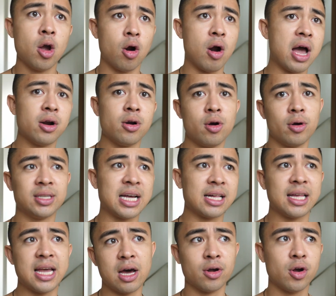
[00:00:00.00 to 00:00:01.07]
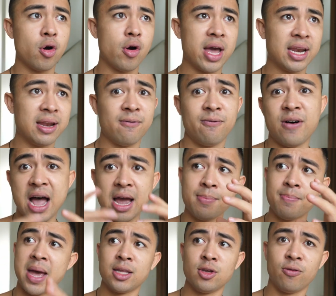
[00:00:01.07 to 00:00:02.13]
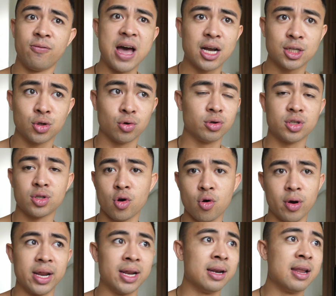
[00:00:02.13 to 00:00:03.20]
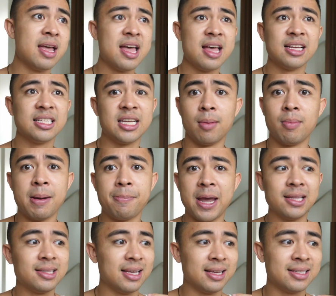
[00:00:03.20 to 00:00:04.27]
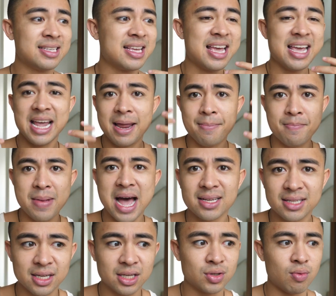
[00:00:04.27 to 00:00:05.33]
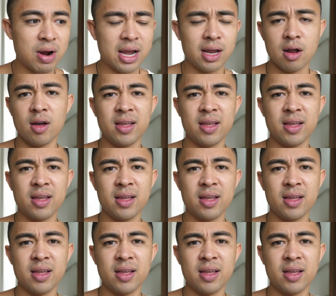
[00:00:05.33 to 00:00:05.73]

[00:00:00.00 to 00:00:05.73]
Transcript: or I don't know exactly how to go ahead and find manufacturers to go ahead and sell my paintings in masses, right?